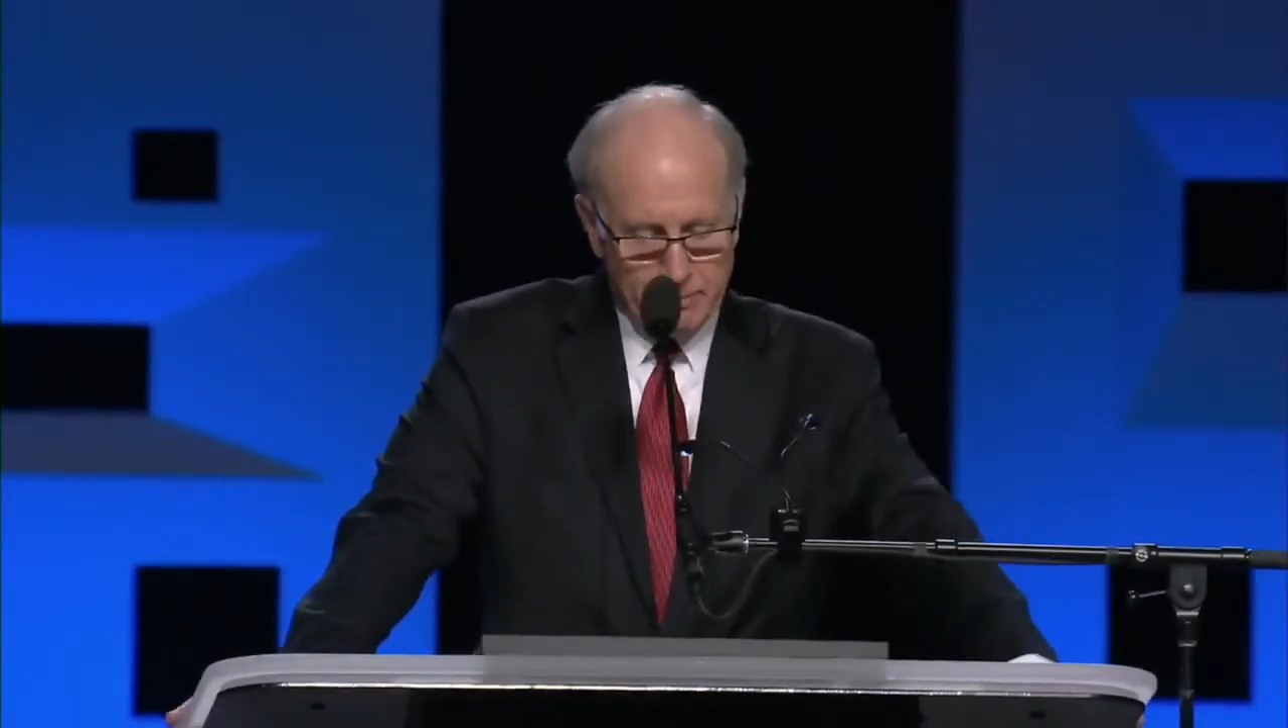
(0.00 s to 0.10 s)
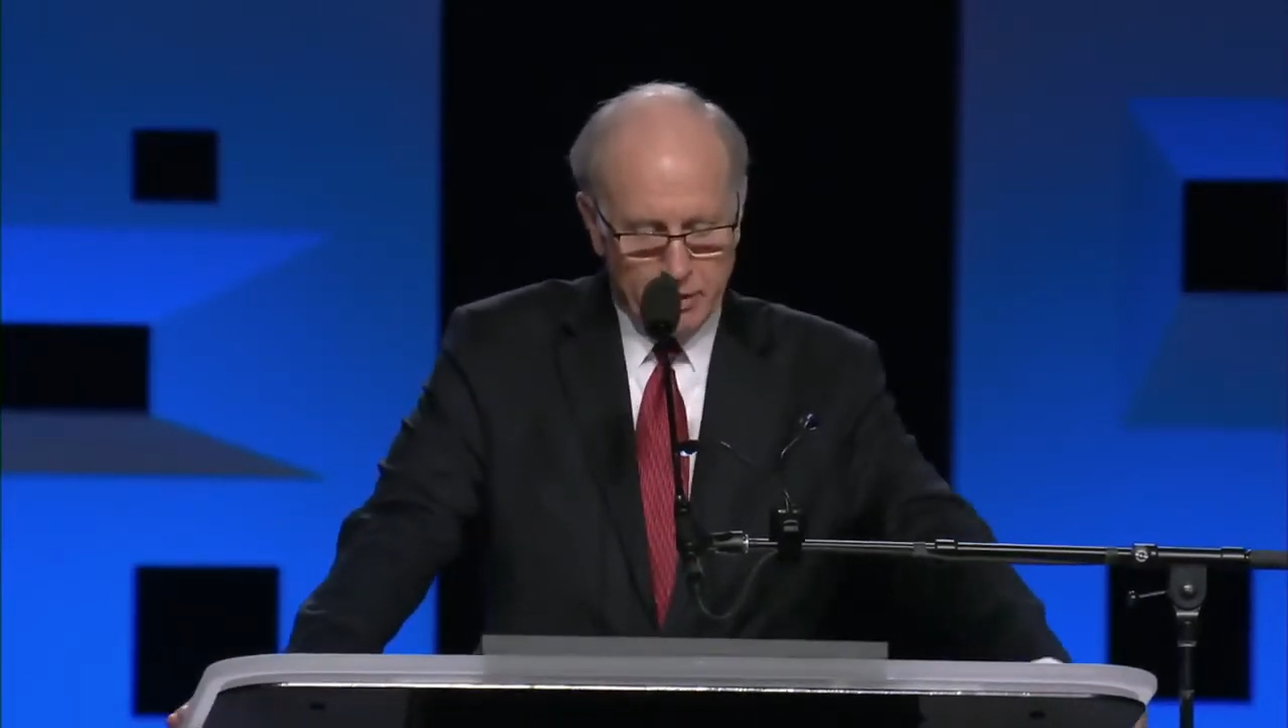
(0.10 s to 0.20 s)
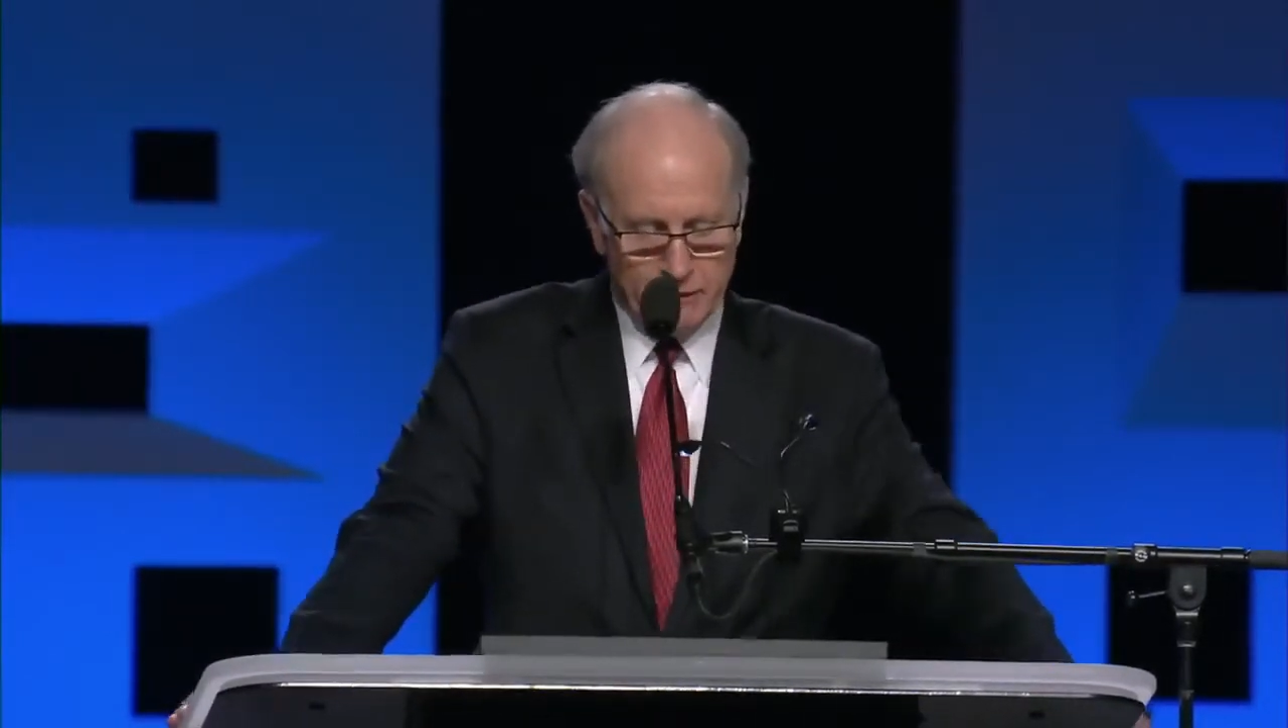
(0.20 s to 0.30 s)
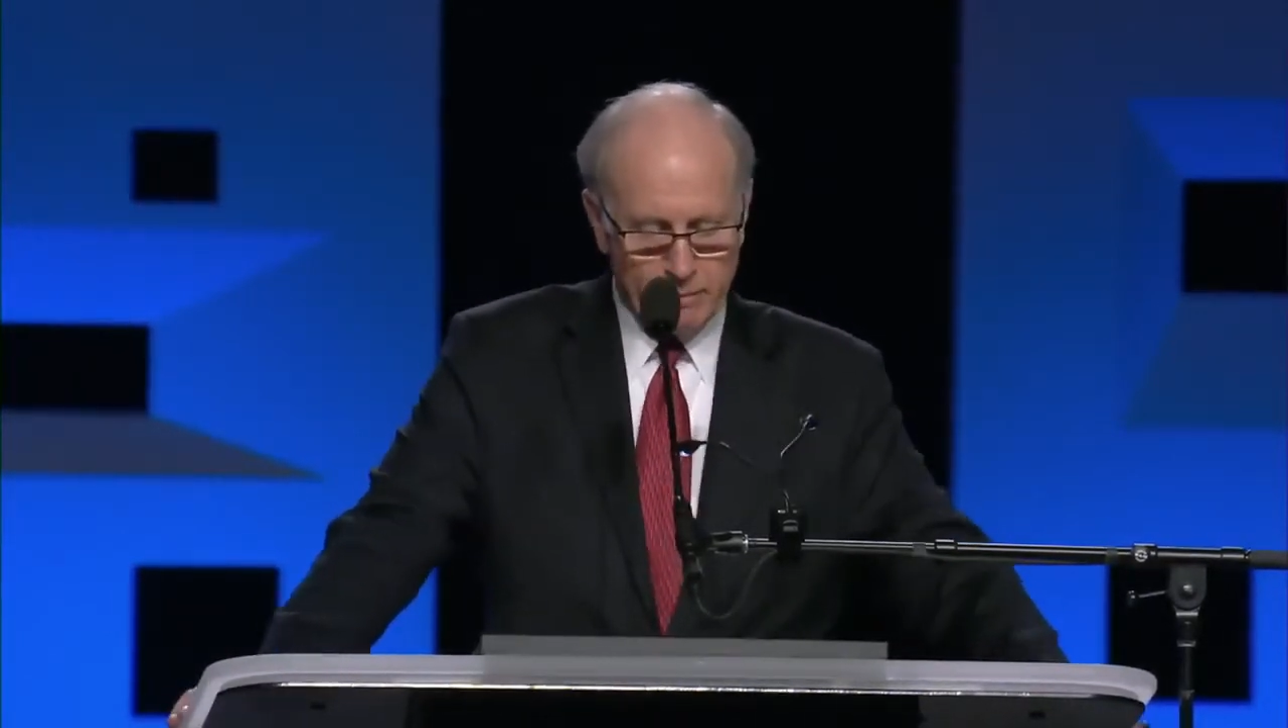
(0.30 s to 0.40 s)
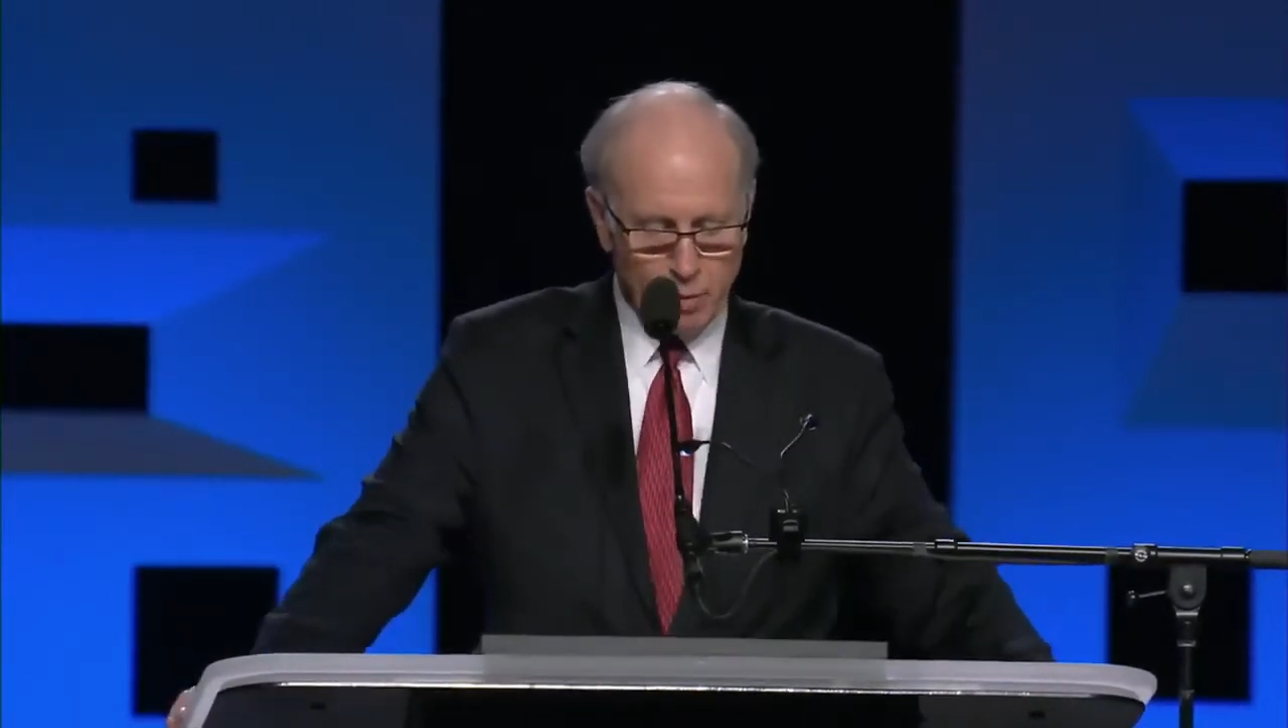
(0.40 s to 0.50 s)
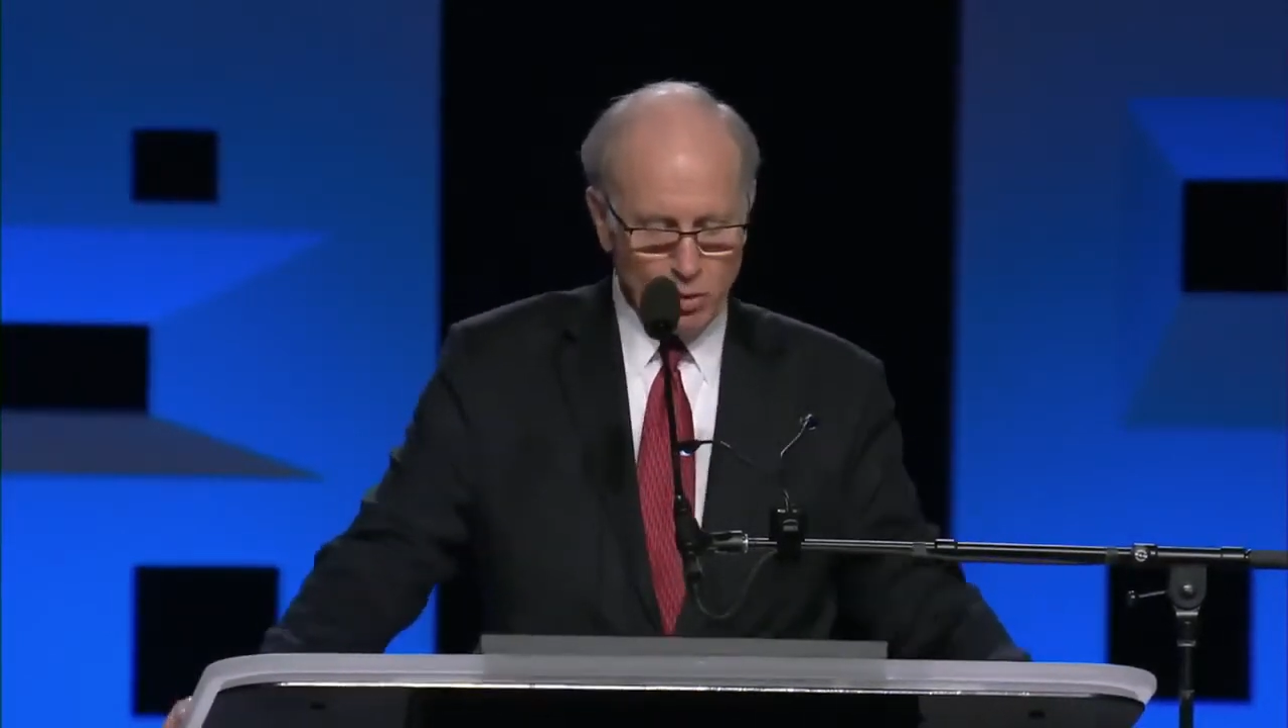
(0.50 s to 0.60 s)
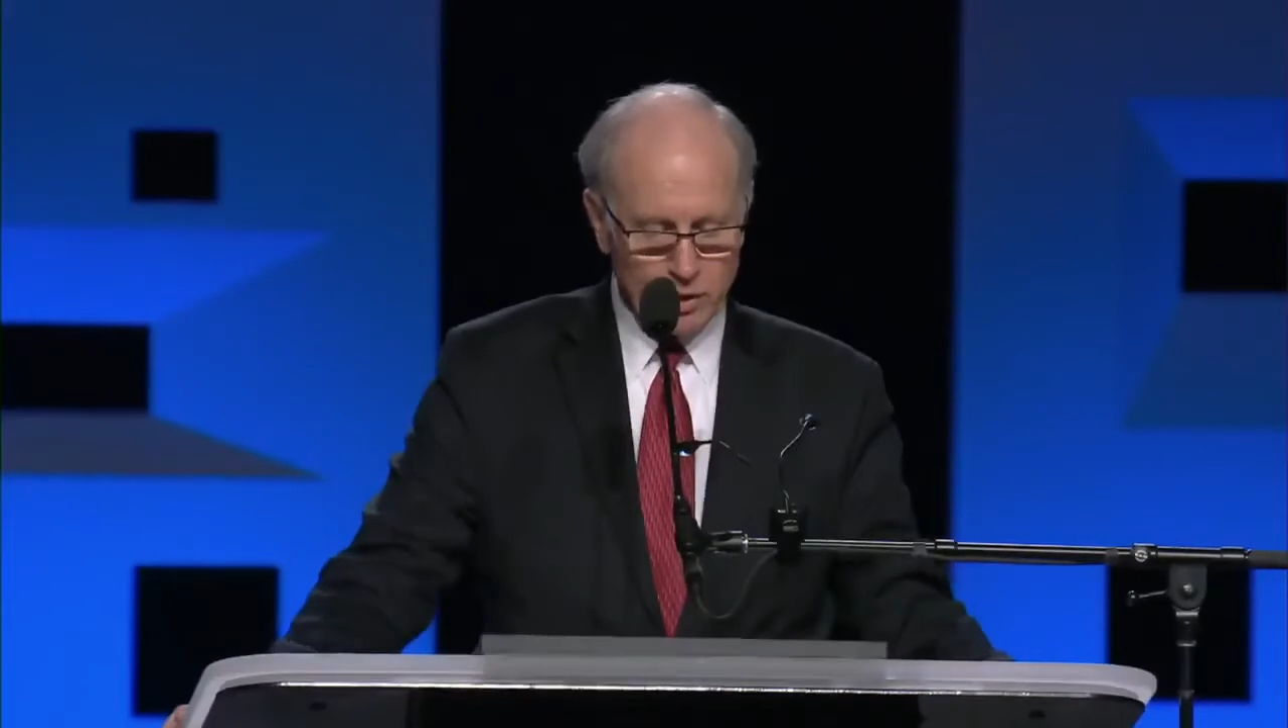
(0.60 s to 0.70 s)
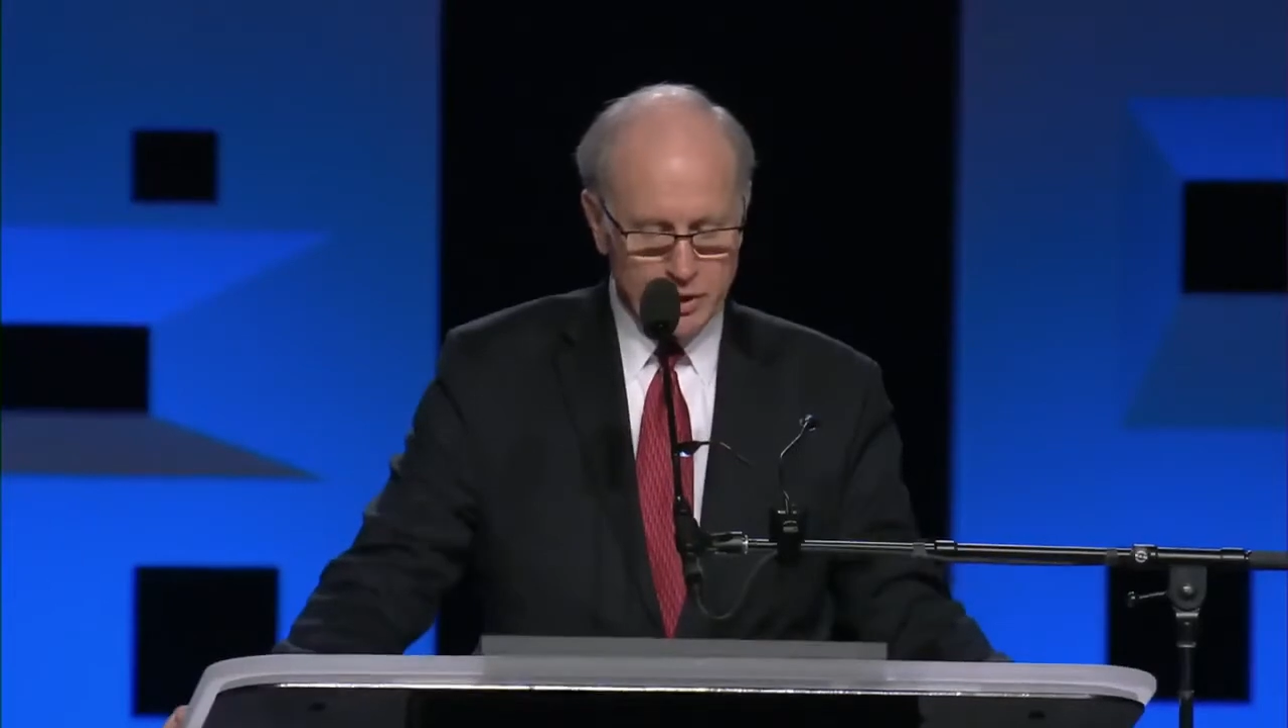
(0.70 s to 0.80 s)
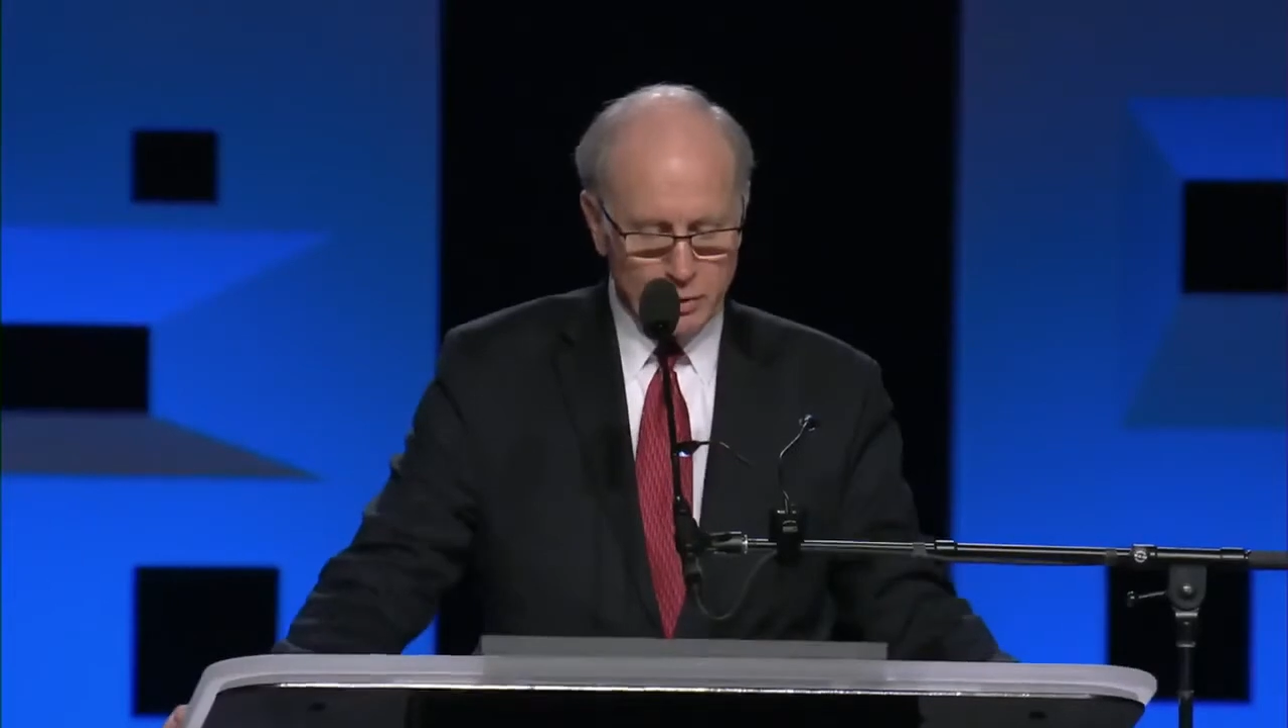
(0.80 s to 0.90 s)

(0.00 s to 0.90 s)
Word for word: book of reports,